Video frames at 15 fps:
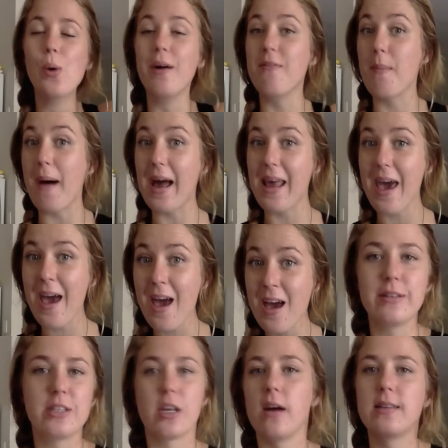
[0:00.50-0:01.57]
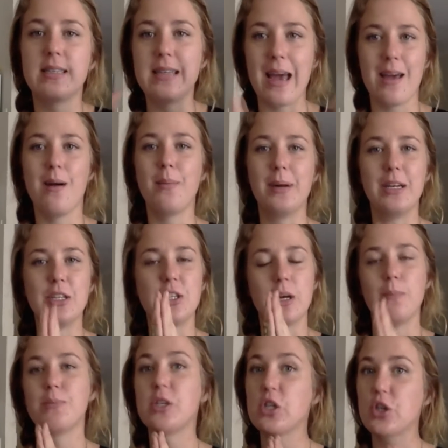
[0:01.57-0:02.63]
everybody. So today I'm gonna
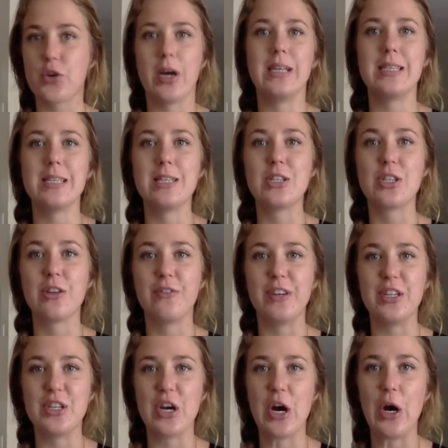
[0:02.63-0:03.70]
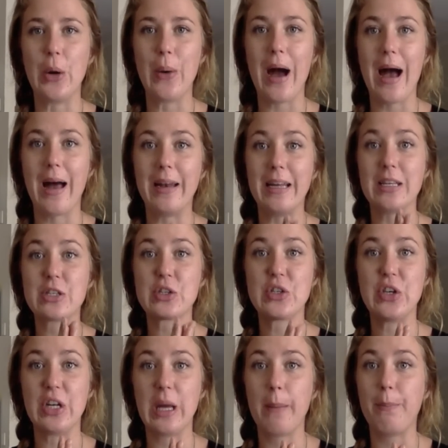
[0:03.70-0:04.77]
jump straight into the video, and it's
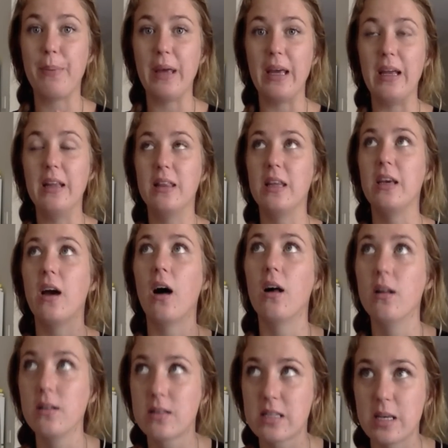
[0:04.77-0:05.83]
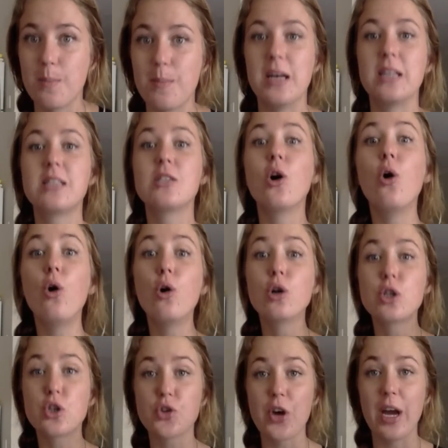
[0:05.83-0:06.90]
gonna be the ultimate
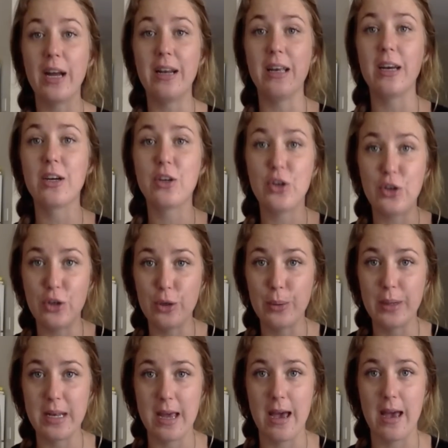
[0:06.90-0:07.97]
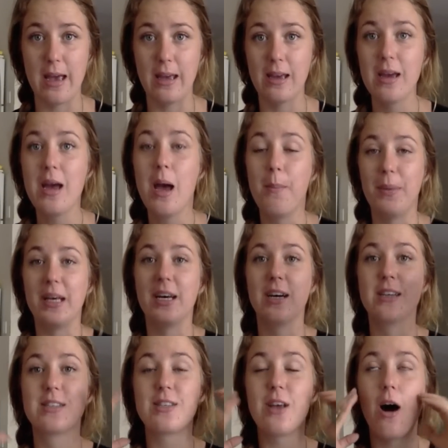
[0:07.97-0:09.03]
Australia Q&A,
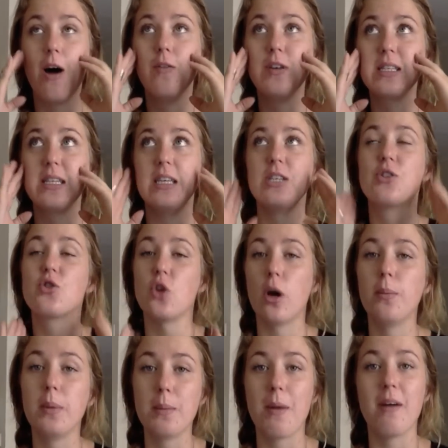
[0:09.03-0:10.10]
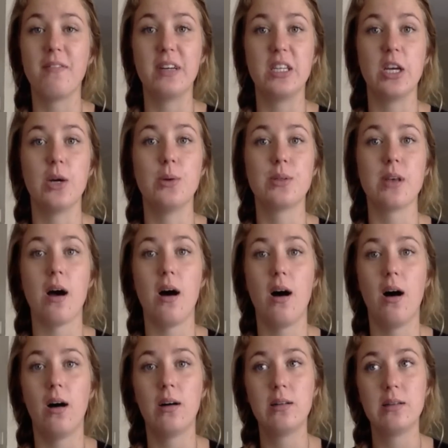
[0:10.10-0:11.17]
because obviously so many of my videos
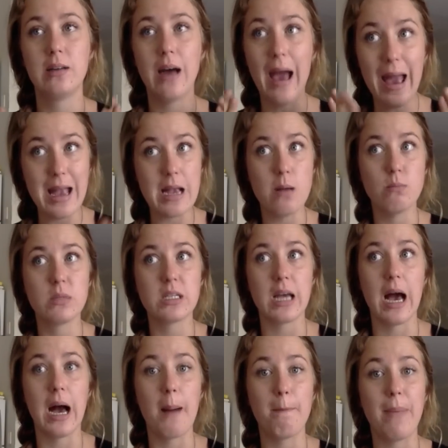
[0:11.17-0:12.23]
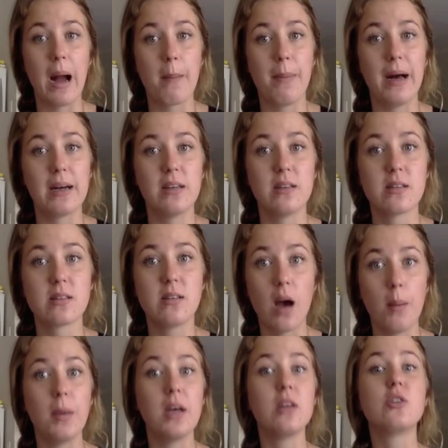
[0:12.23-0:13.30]
are aimed at backpackers
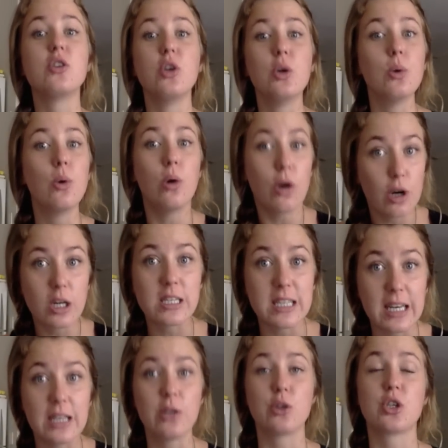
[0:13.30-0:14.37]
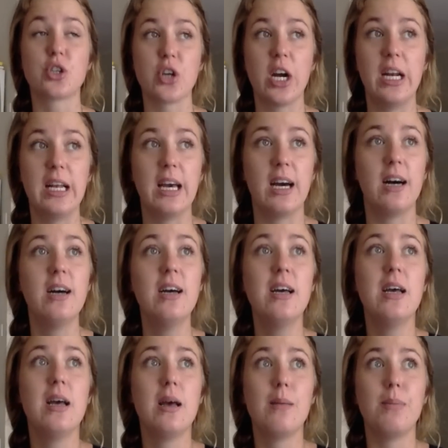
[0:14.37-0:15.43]
coming to or already in Australia,
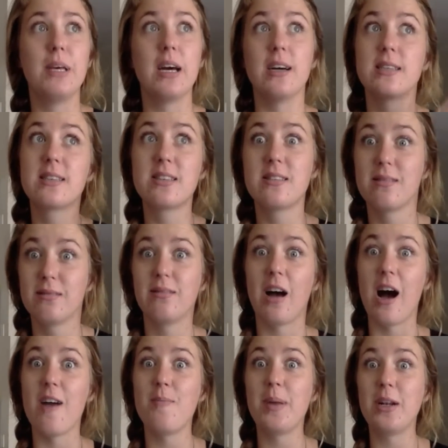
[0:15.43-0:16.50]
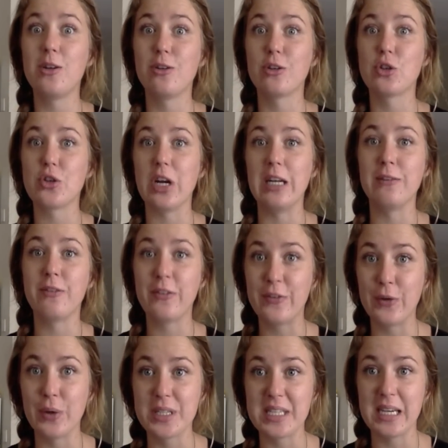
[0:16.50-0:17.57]
because I've been in Australia
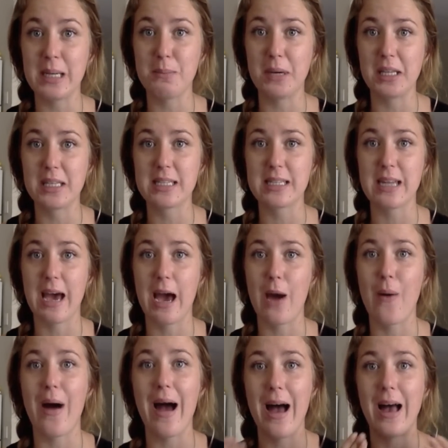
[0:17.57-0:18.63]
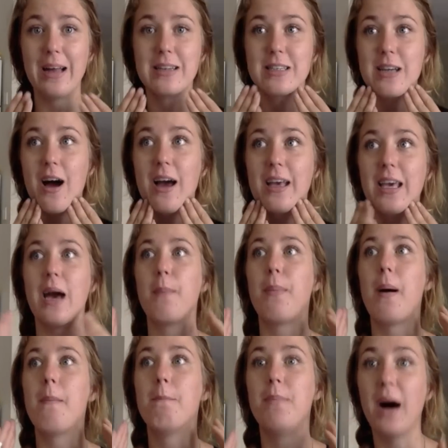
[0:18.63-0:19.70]
for 14 months now, and I get
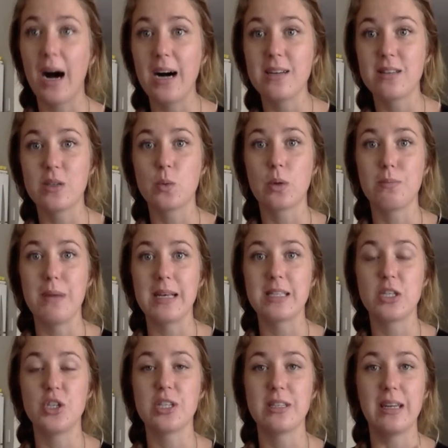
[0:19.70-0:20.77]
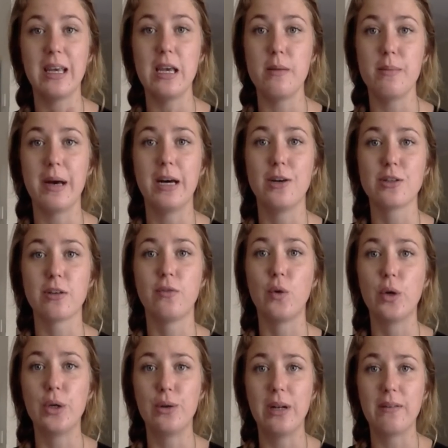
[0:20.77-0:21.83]
bombarded with messages and emails of
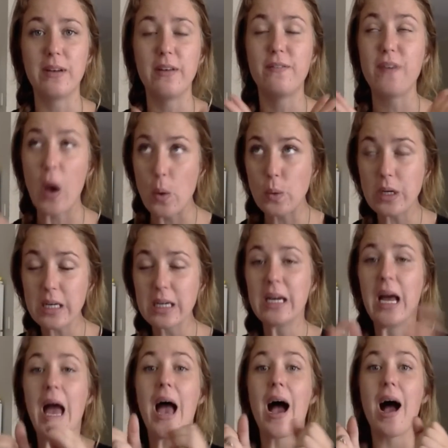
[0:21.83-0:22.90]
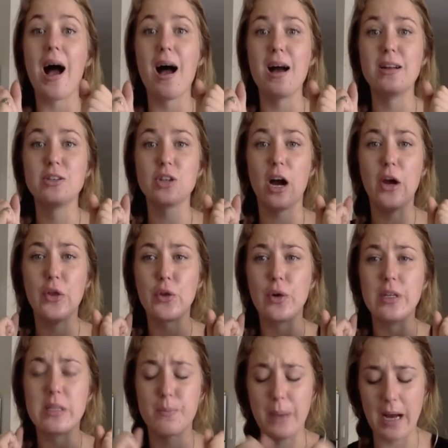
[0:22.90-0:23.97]
all you lovely folk. And I
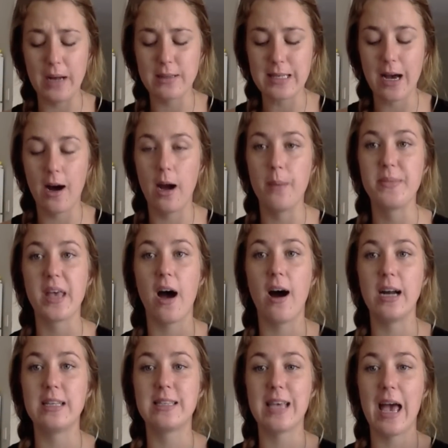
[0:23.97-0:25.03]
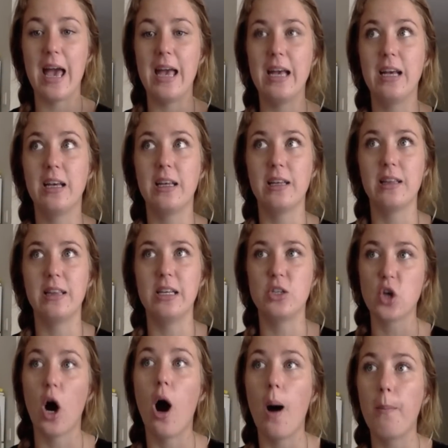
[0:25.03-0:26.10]
thought it's about time that I take the
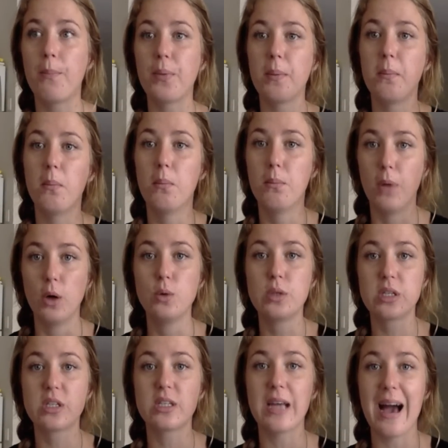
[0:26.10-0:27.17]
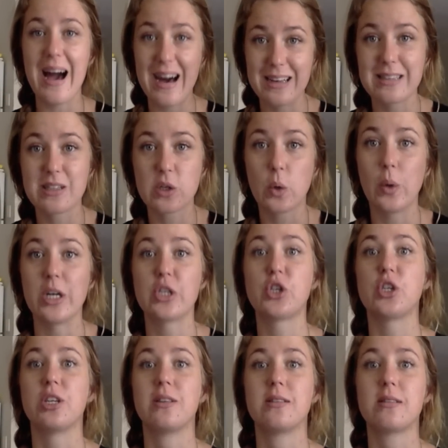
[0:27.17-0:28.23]
top most asked
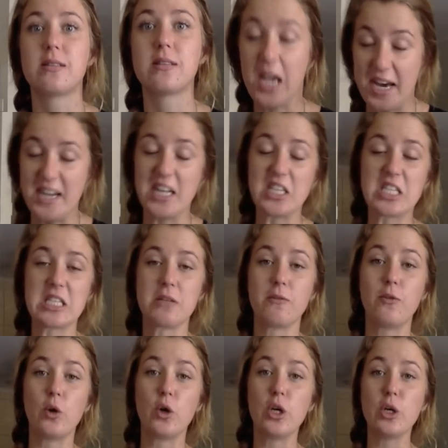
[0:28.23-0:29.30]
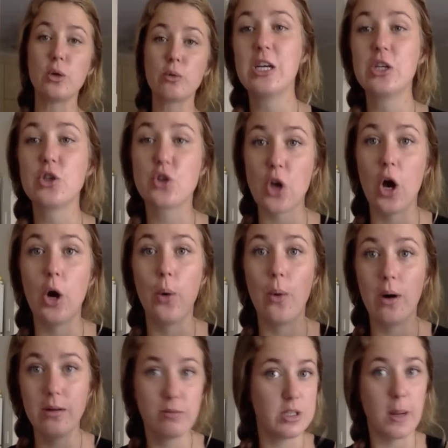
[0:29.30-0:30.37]
questions and answer them for you.
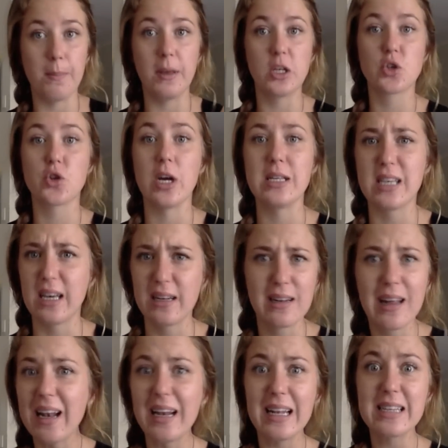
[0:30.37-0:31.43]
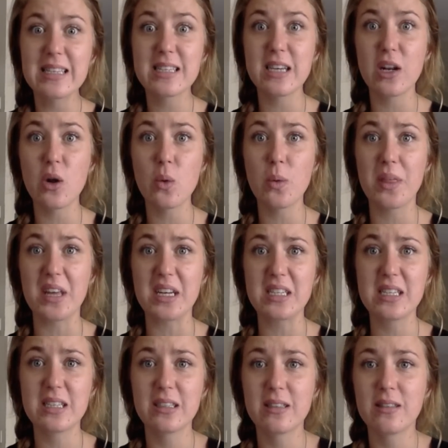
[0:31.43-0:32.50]
So, jumping straight in, let's get on with
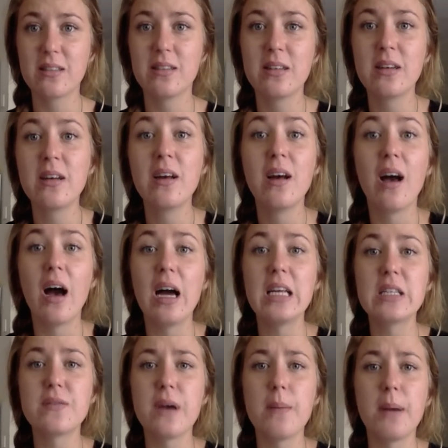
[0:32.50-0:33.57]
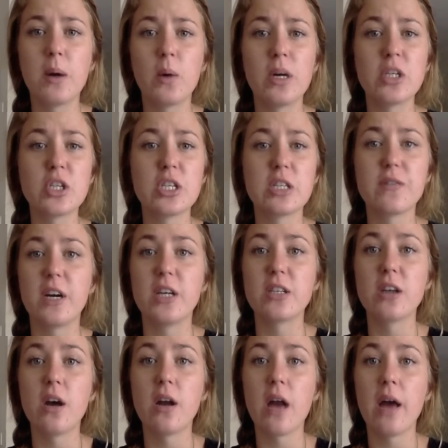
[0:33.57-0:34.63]
it. I need to find my questions
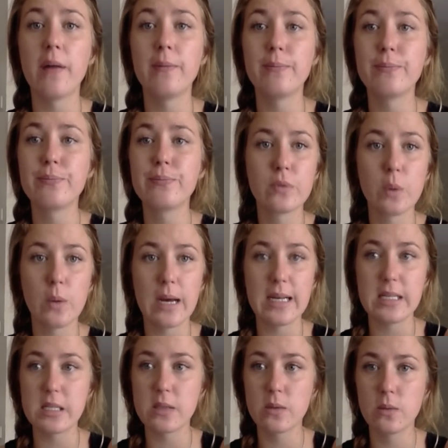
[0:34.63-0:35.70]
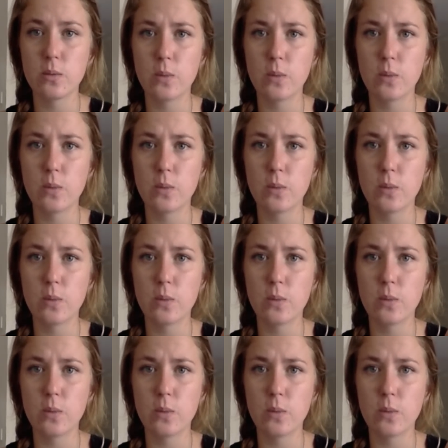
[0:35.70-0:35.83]
first. Hold on. Wait.